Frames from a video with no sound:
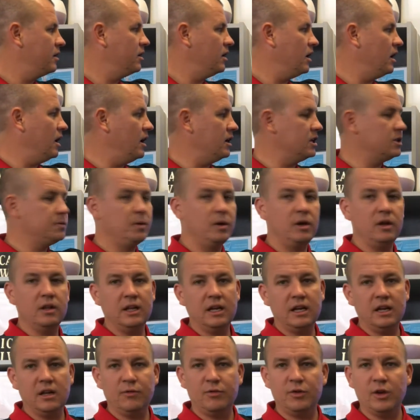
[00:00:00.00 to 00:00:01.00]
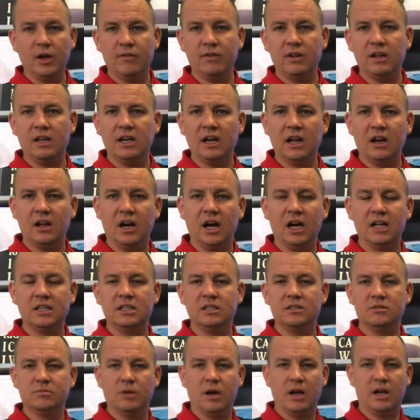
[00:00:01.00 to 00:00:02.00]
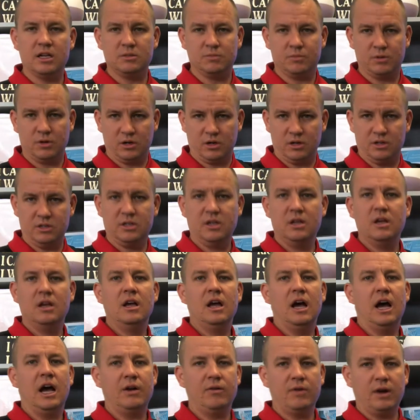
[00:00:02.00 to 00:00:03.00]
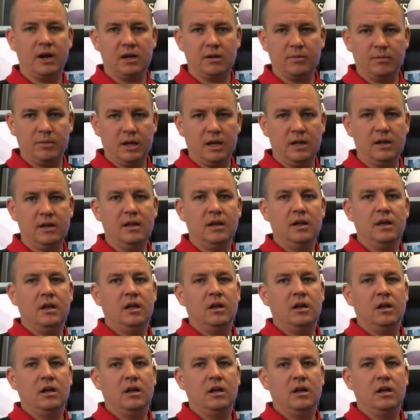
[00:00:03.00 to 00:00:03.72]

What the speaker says: Spirulina, if you have any kind of autism, Asperger's, I'd recommend.